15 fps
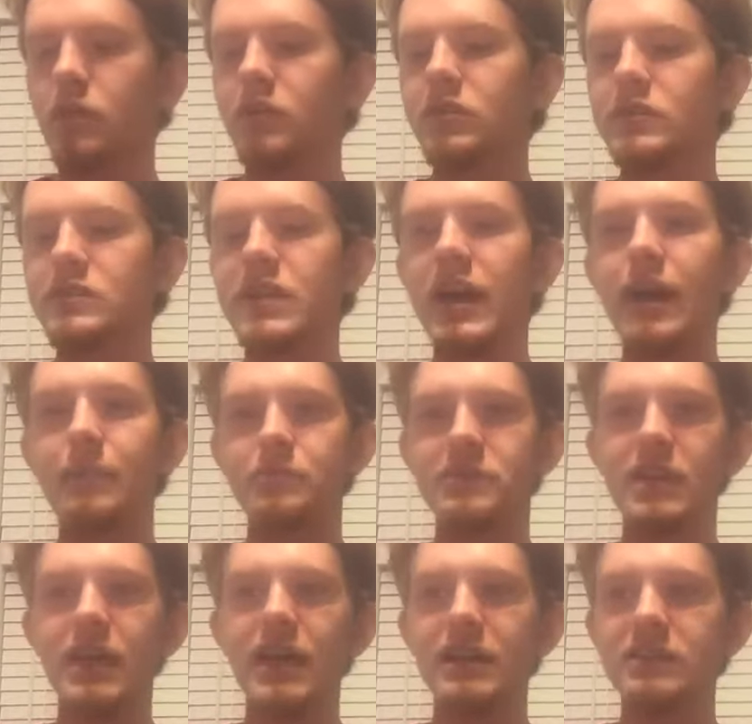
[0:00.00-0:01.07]
We're the top
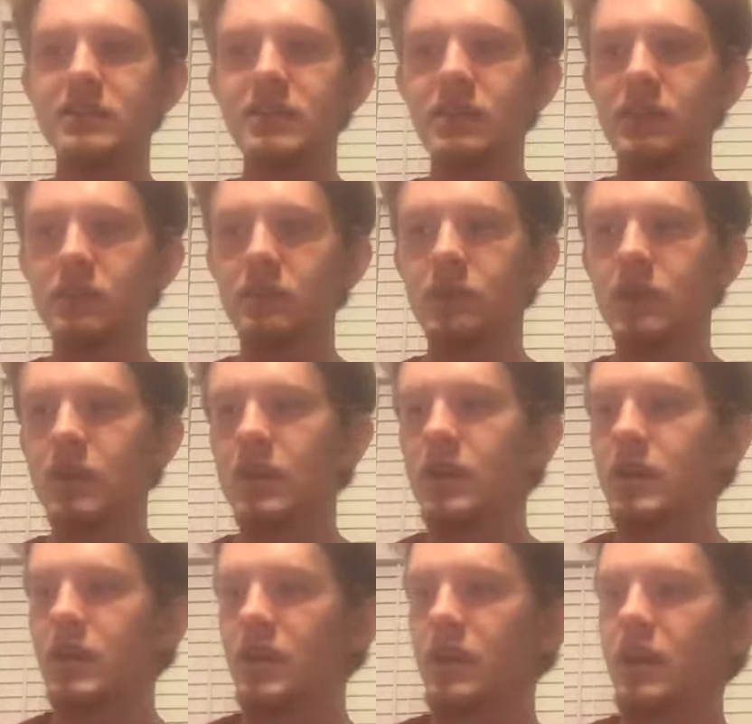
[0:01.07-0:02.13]
tag team
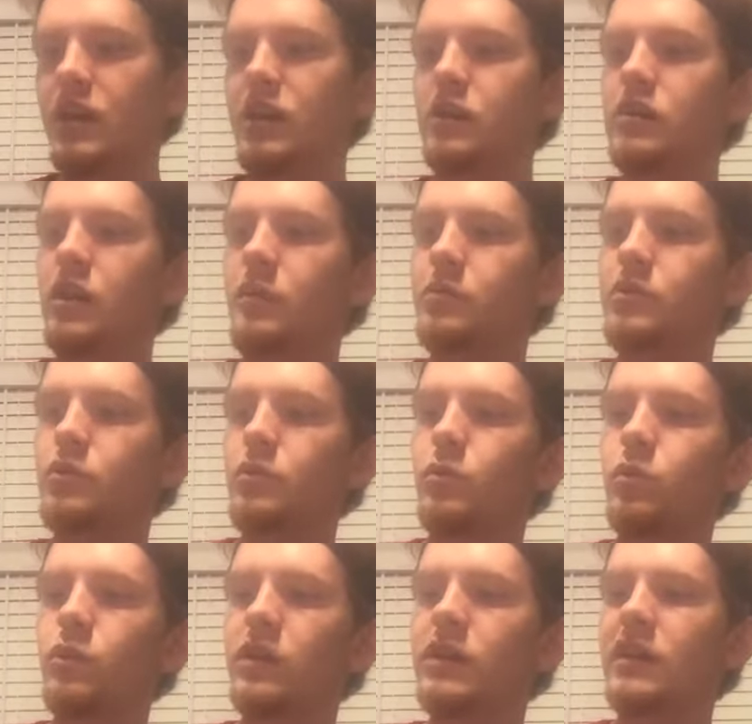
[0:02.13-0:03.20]
in AEW,
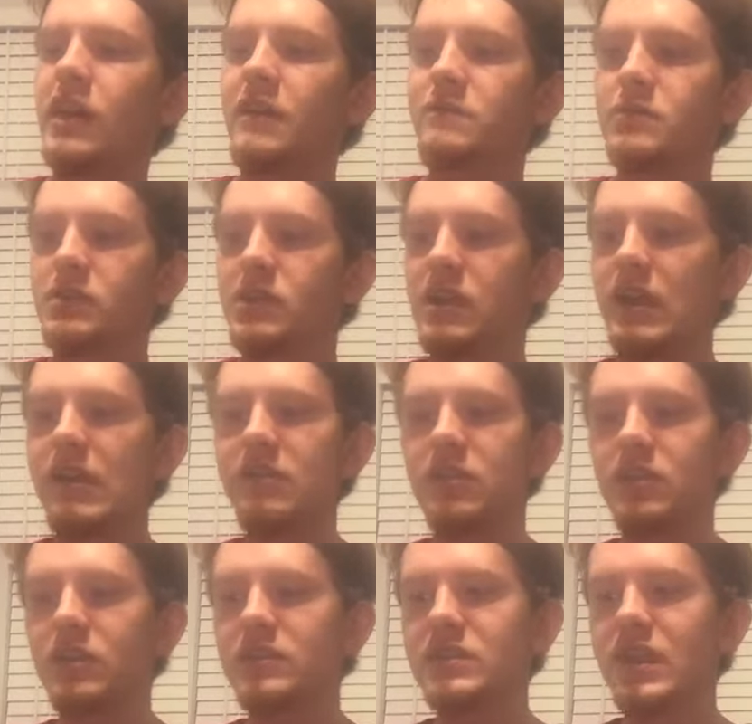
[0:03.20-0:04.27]
and we have been
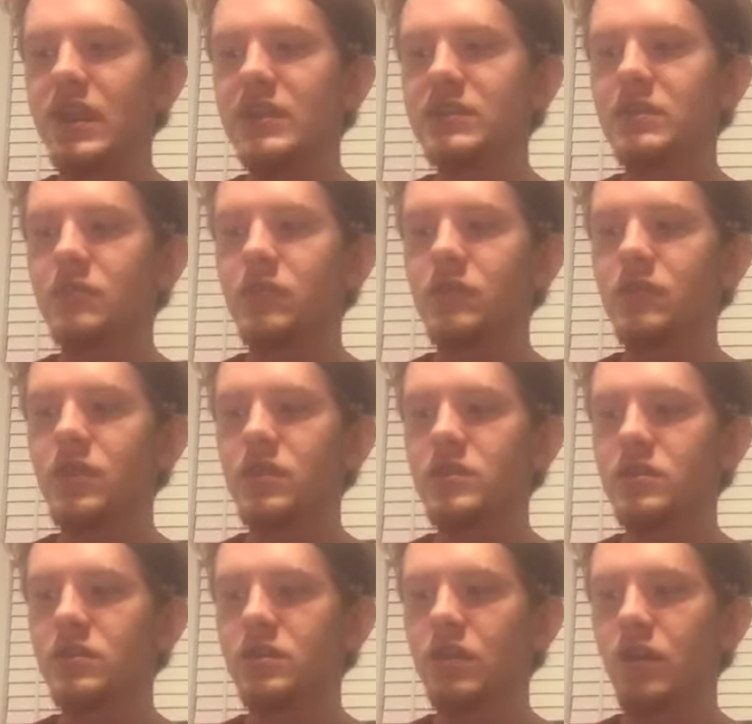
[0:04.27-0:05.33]
carrying the tag team
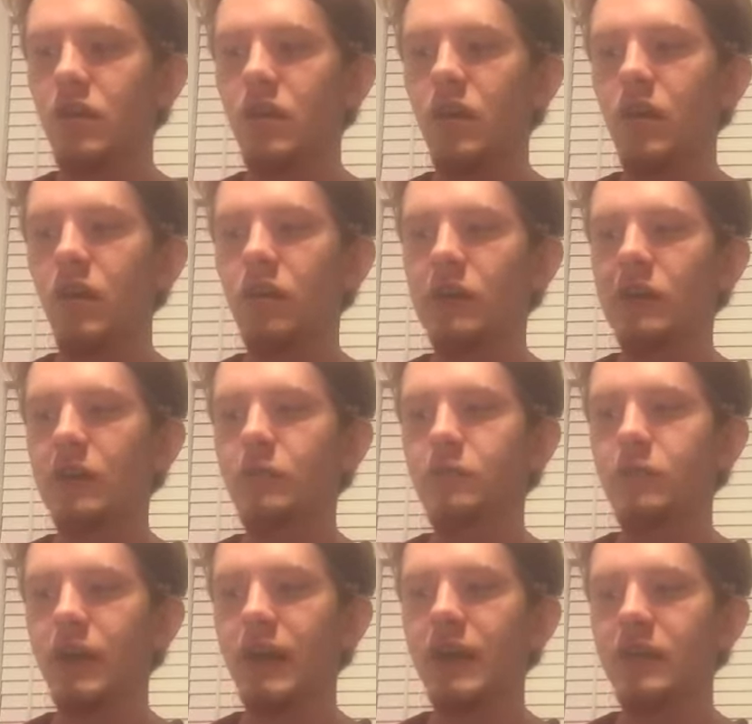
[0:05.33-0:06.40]
division on our
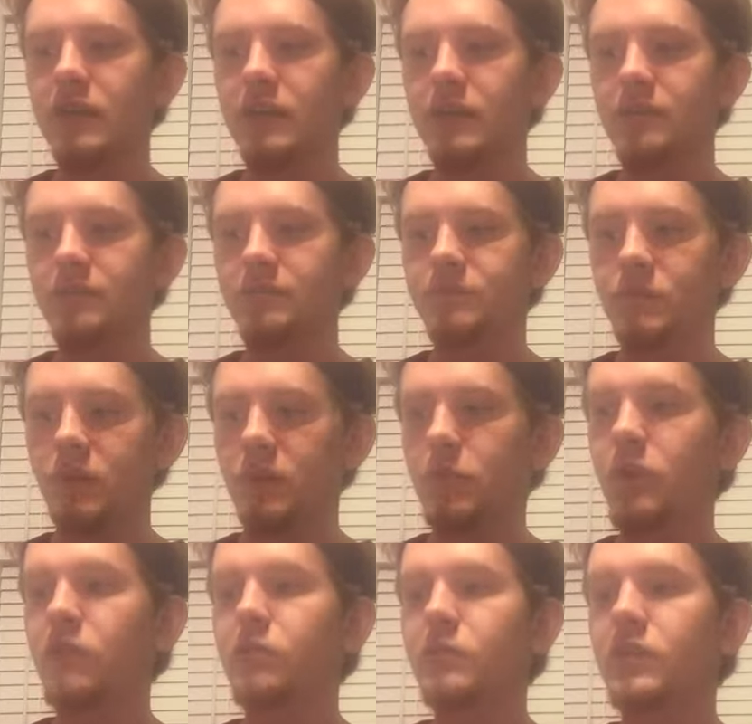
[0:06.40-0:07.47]
back, or
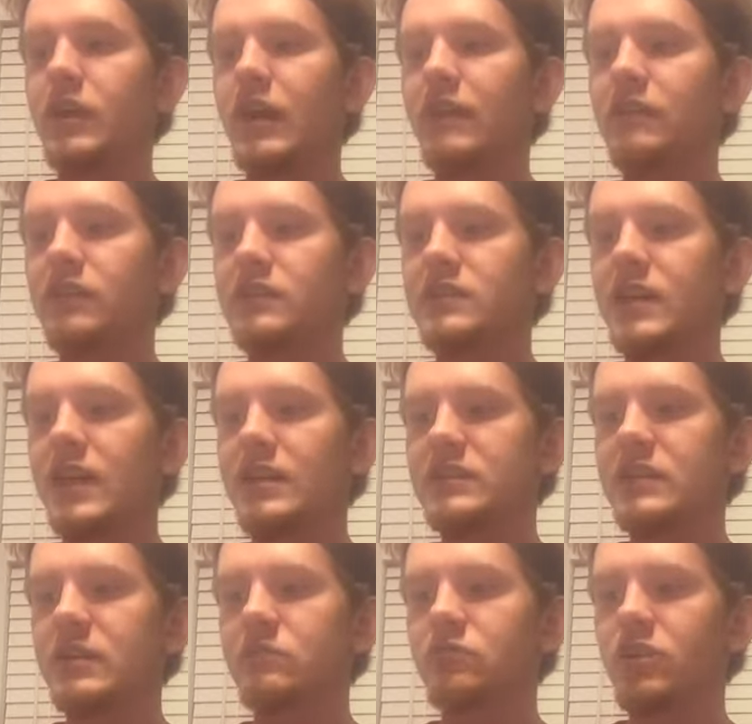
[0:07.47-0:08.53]
we've been carrying tag
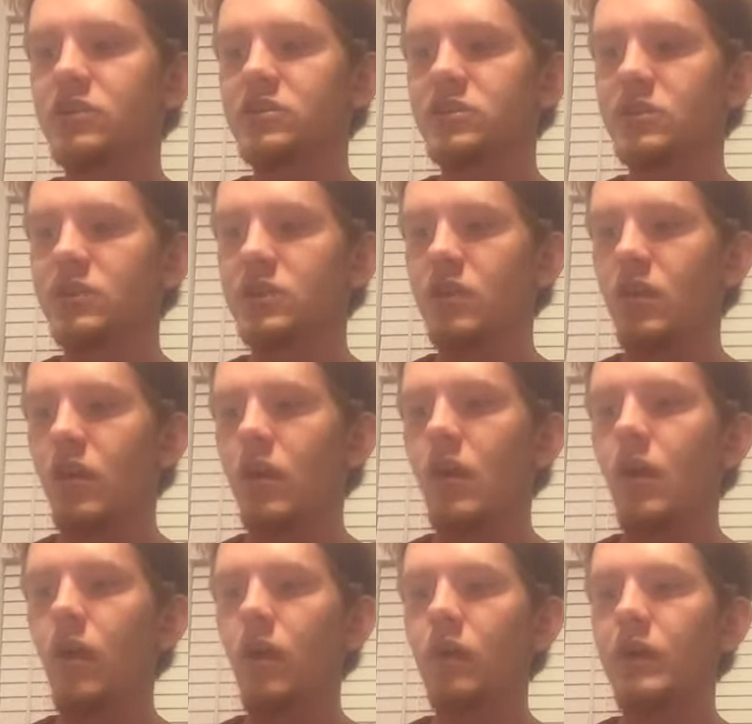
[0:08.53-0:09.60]
team wrestling
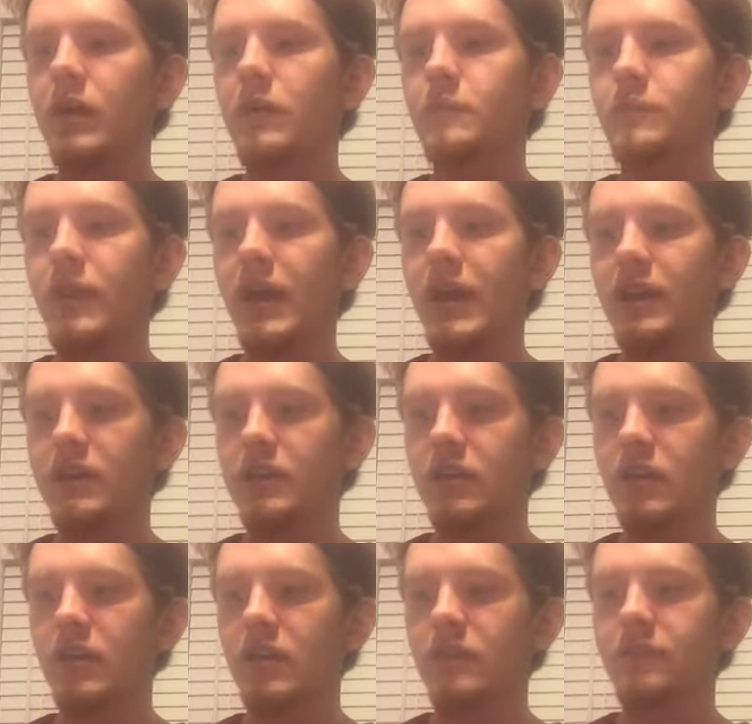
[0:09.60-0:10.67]
on our back
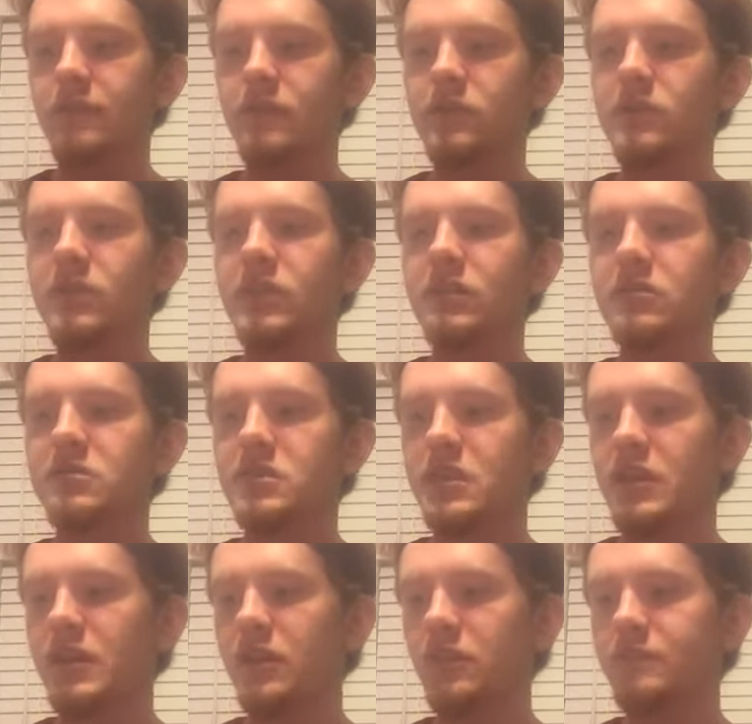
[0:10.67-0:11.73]
for years
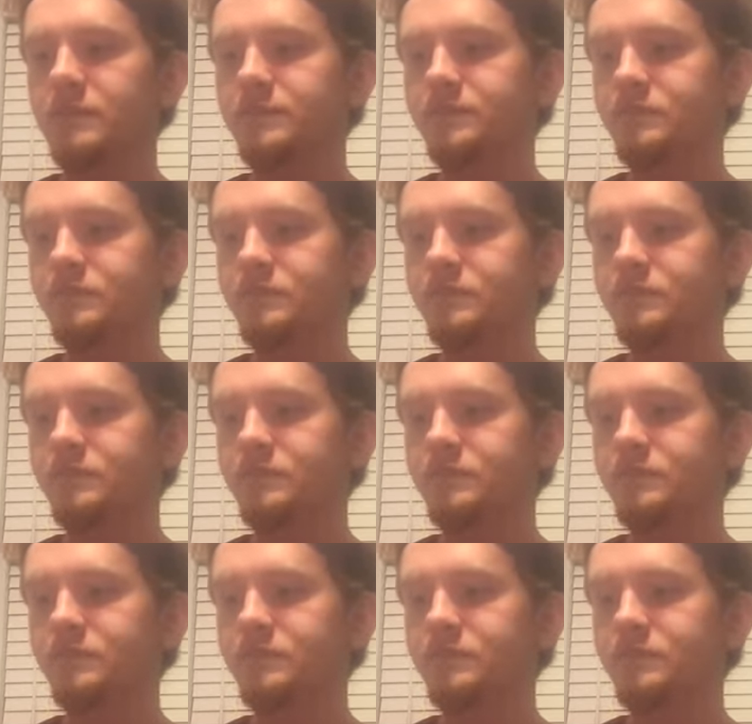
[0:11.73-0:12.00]
now."